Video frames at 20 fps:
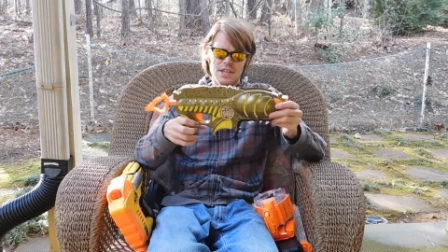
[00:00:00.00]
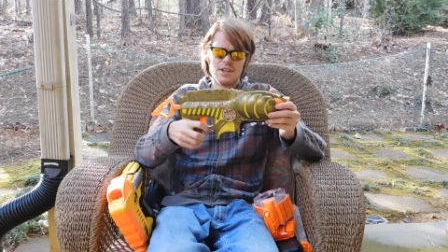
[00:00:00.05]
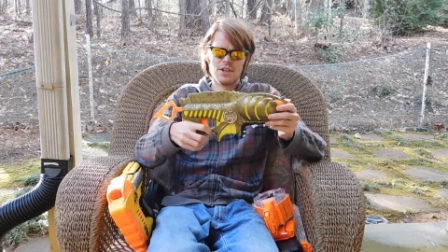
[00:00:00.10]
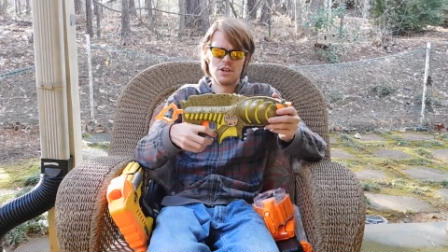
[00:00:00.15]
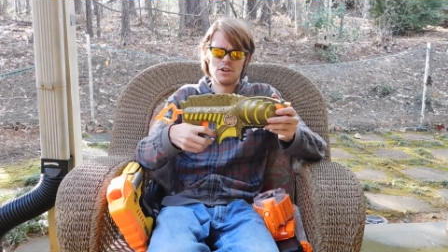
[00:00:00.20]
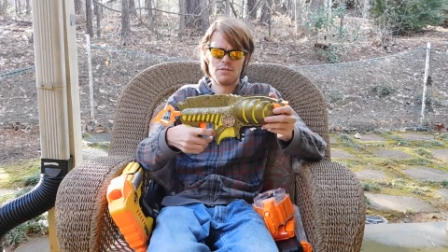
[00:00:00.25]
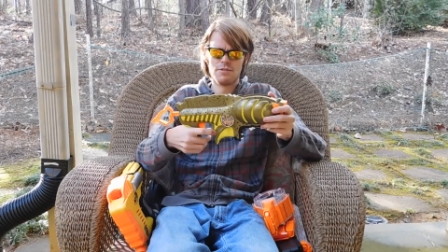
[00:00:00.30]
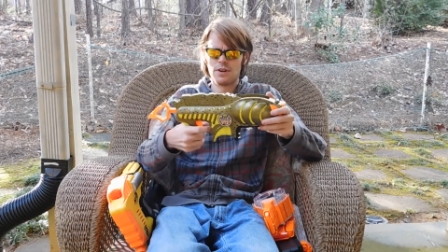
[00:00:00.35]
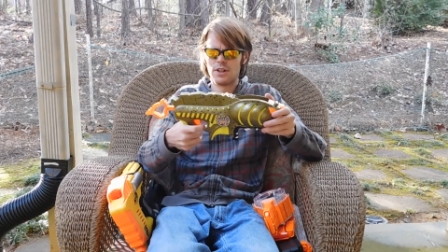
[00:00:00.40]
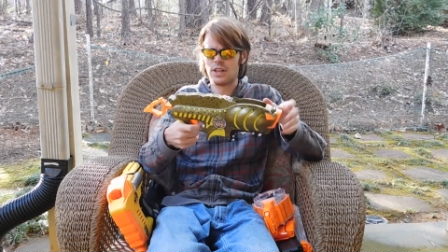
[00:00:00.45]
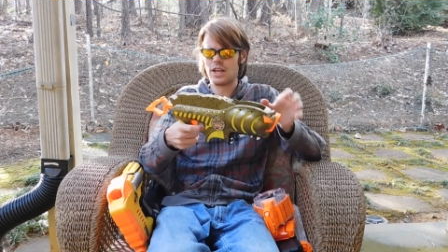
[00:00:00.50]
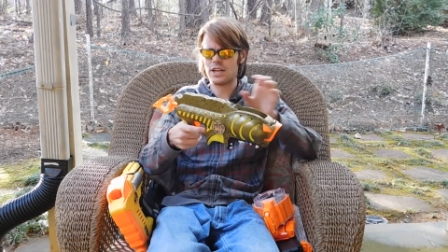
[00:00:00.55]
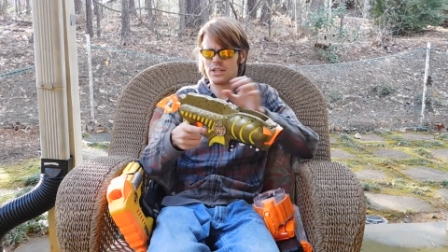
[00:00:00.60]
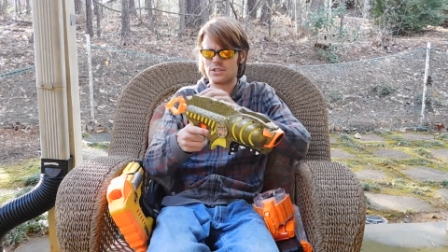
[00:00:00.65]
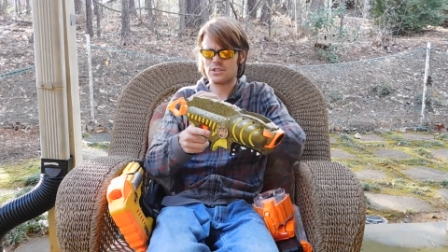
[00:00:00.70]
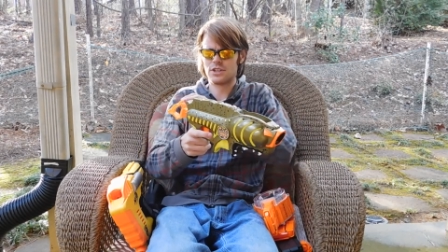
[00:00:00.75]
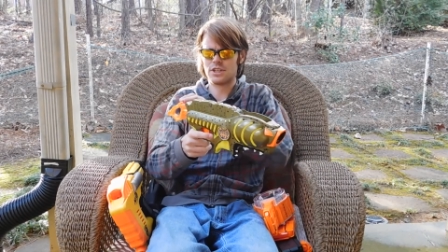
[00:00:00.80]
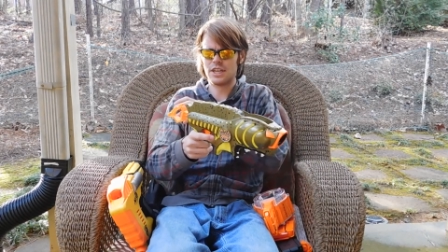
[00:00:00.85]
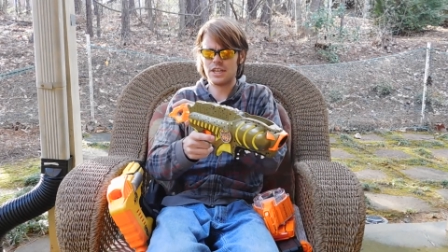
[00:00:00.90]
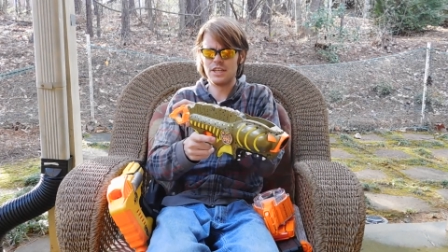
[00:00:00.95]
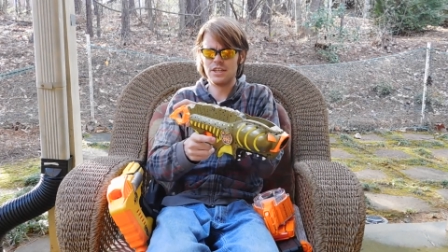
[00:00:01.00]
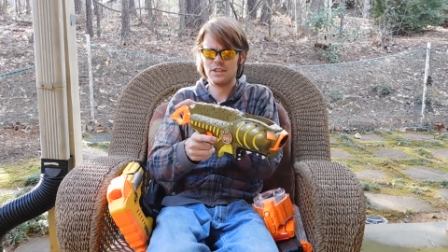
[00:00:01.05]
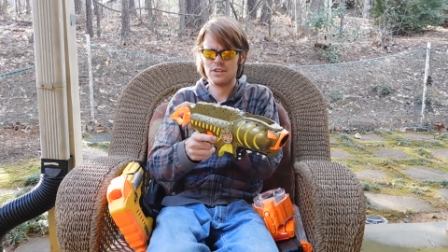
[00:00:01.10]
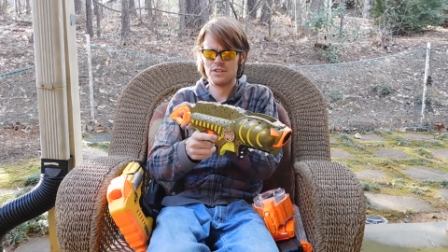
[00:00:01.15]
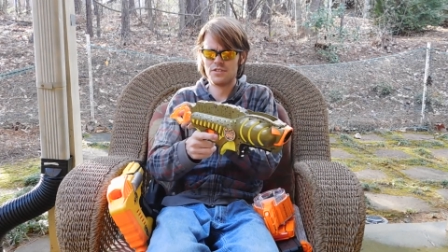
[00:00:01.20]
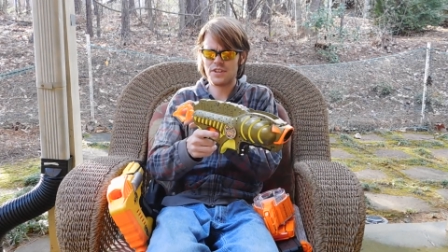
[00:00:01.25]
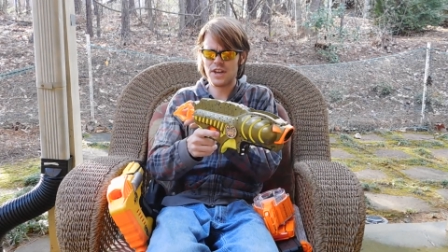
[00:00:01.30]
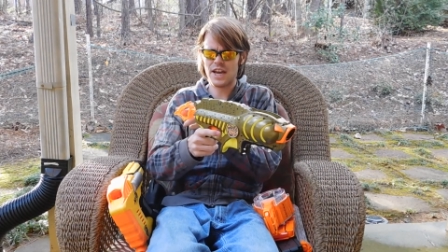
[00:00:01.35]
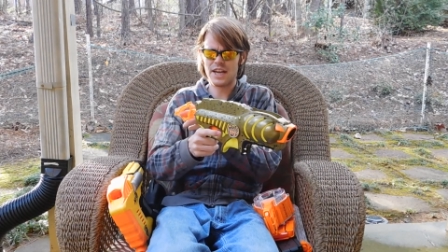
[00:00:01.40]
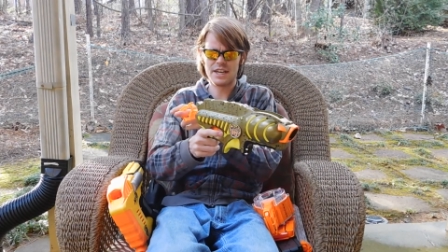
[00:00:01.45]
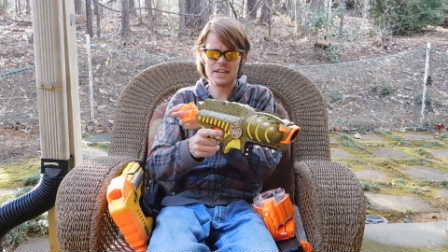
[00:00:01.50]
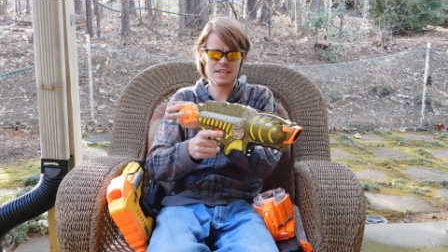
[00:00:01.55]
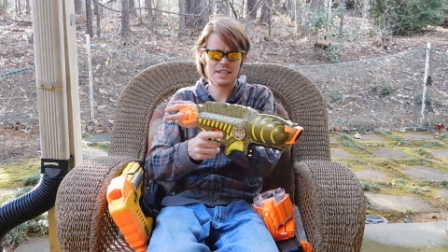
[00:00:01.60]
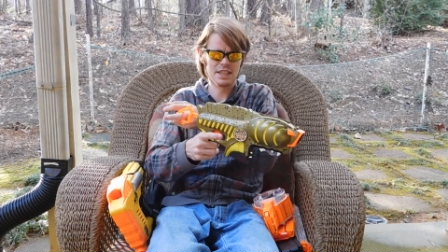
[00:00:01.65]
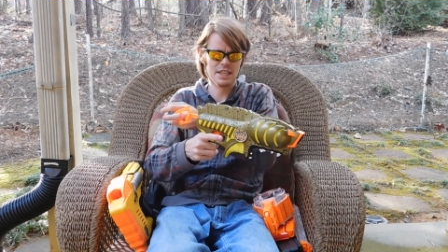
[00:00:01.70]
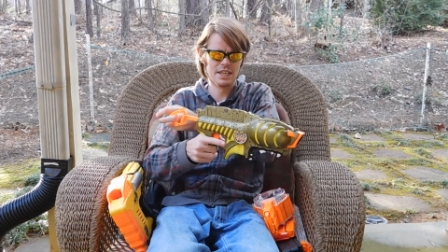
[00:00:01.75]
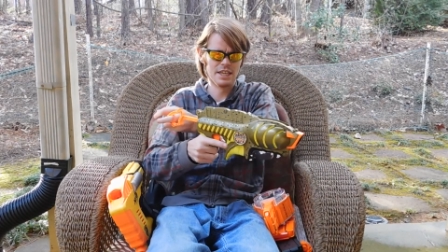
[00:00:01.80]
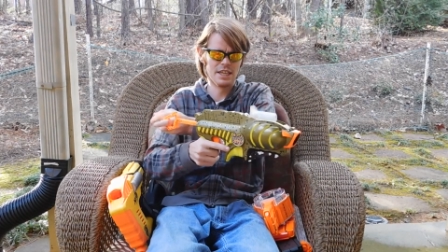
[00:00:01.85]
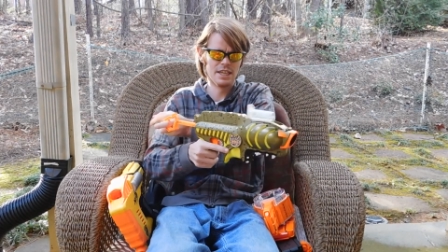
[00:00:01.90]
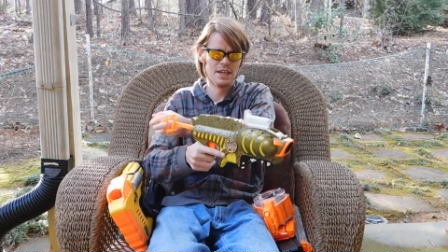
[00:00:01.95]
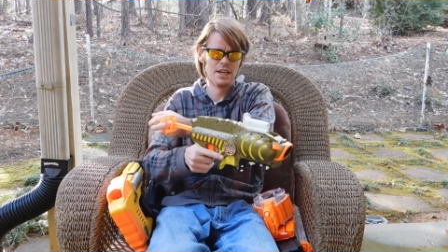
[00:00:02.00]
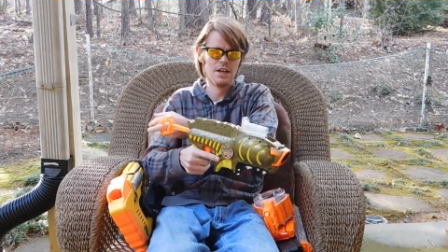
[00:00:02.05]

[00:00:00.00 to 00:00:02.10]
a Nerf electric eel. Technically,